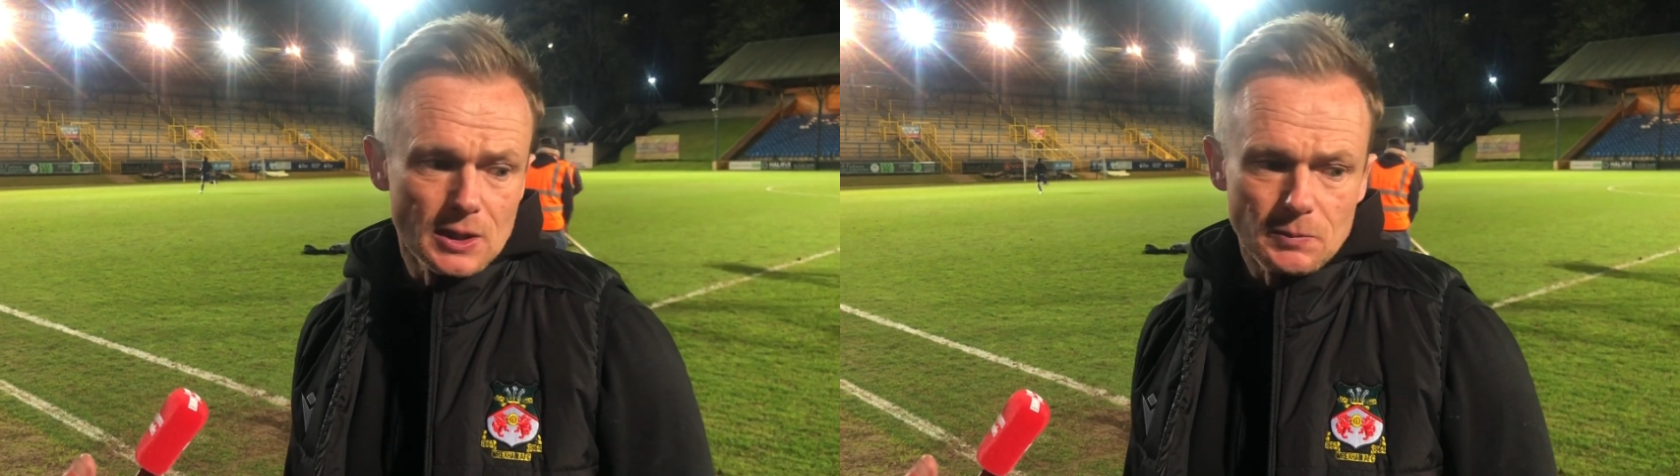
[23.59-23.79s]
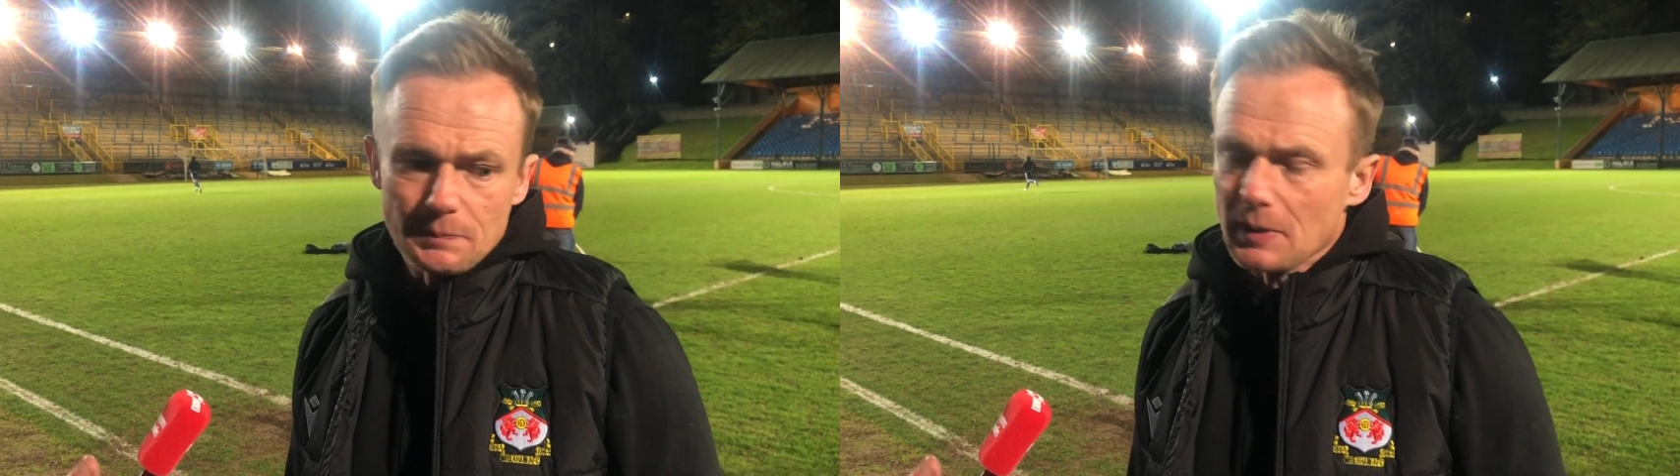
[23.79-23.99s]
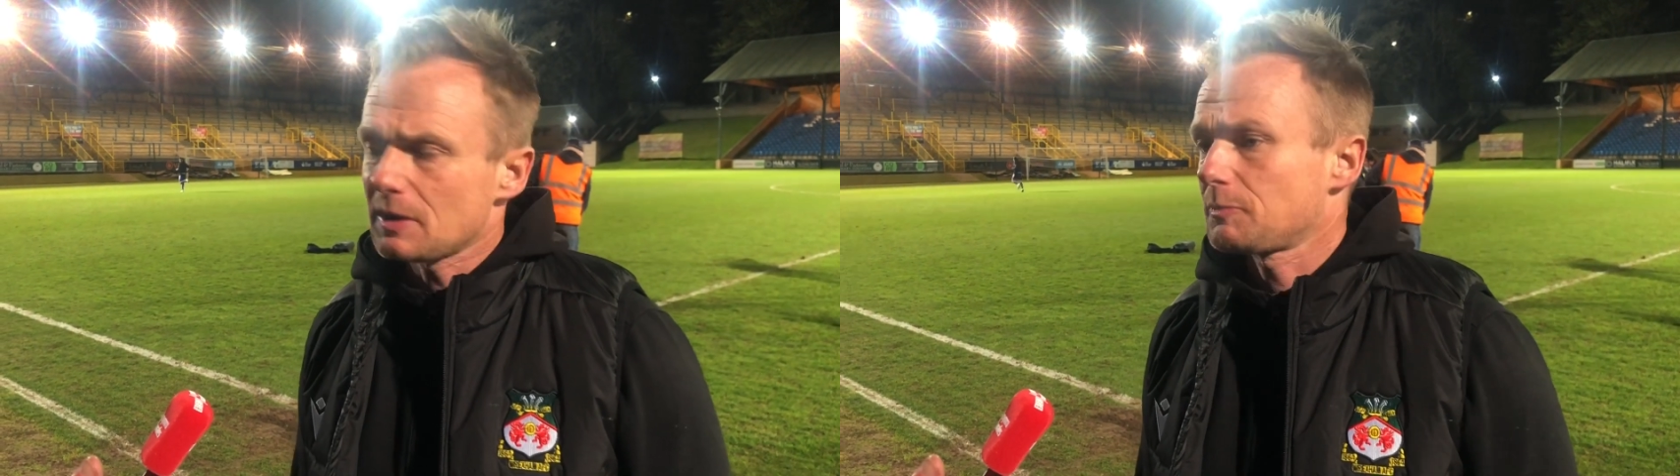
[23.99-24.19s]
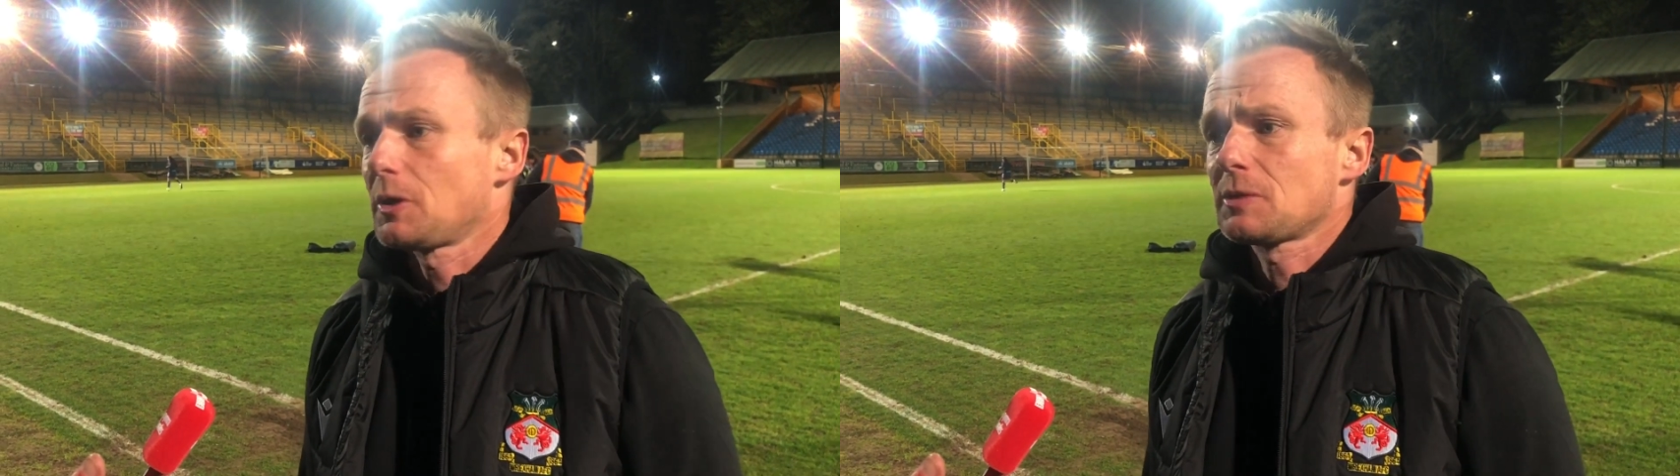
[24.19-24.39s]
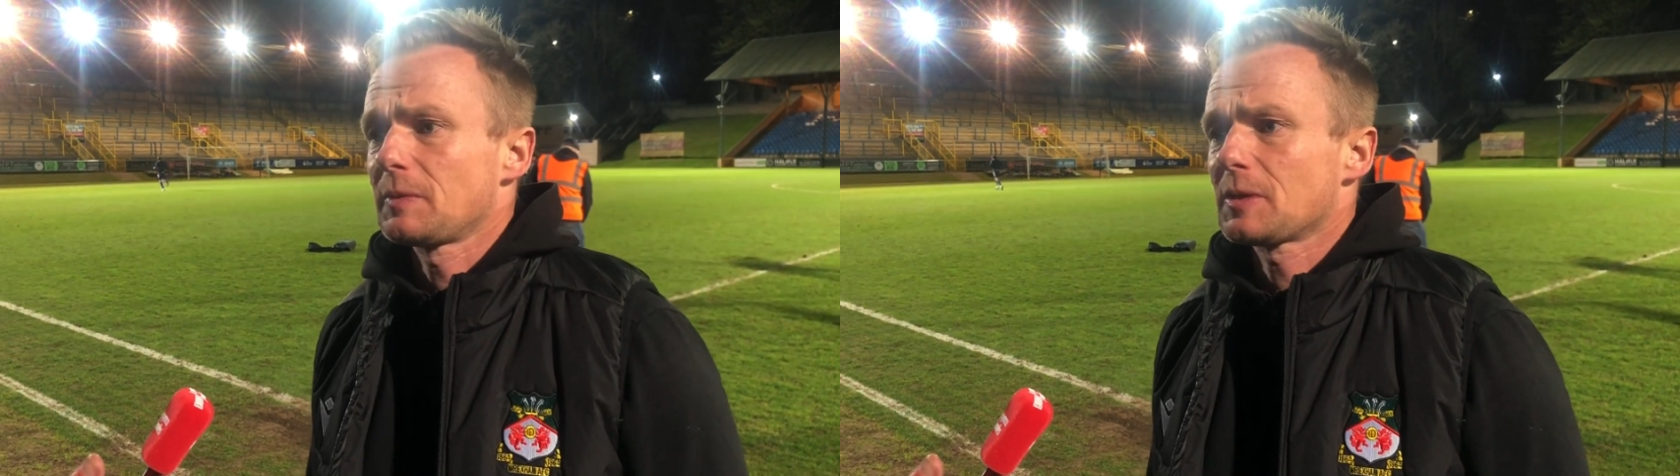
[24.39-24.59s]
But
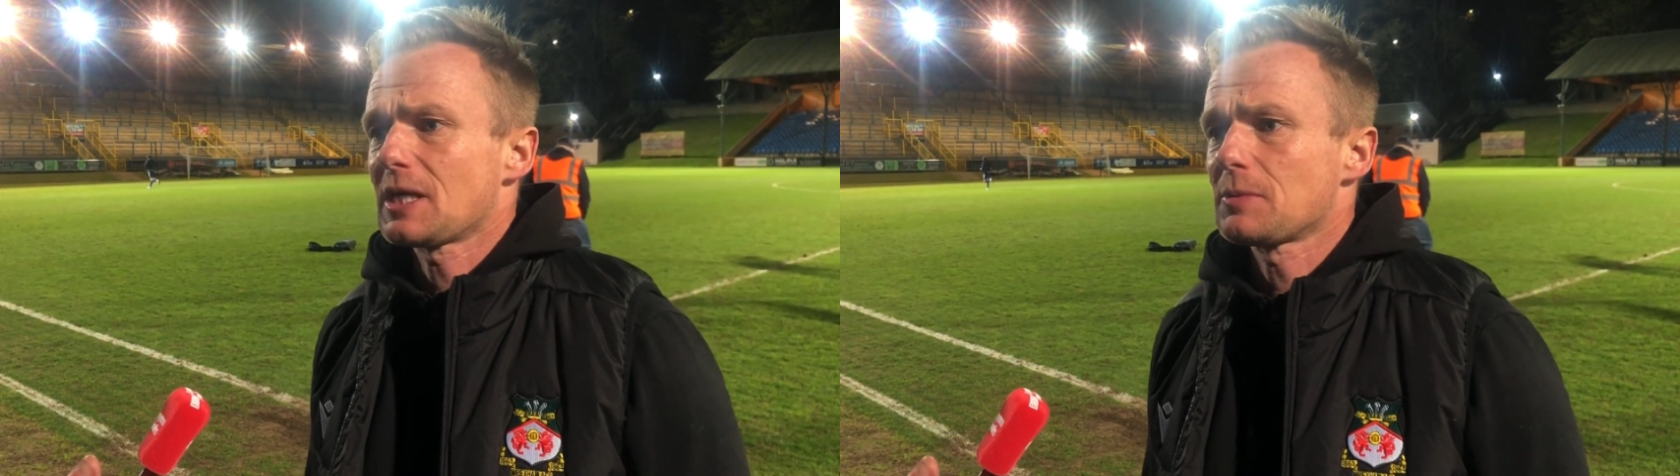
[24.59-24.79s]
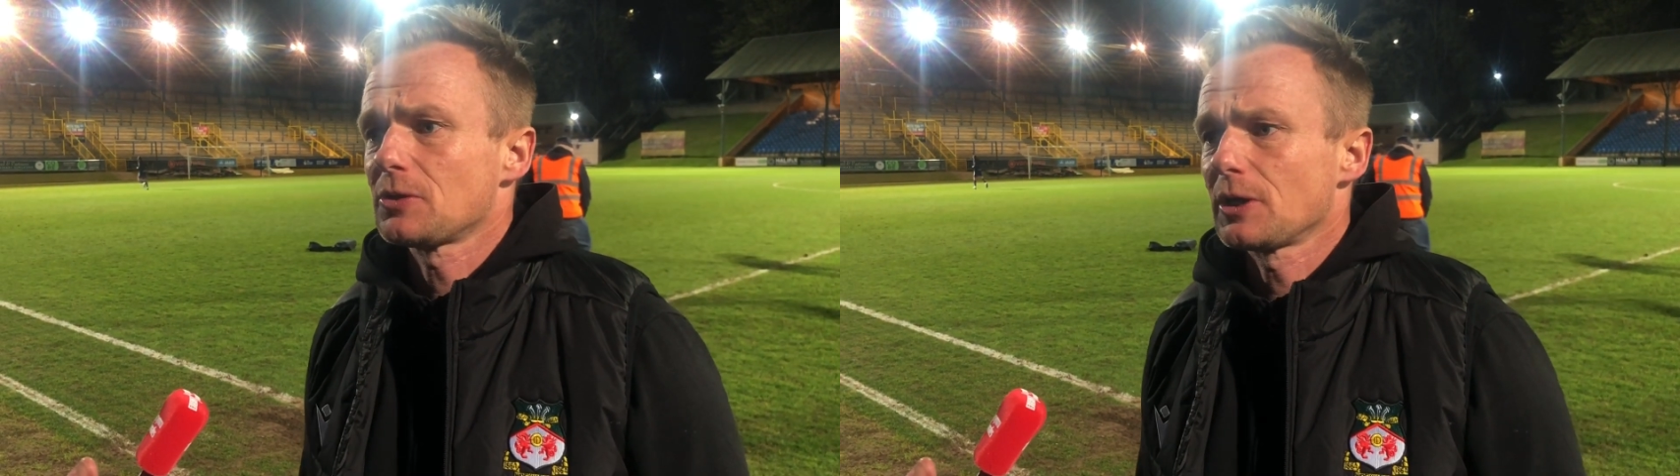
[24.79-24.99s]
possibly been the same story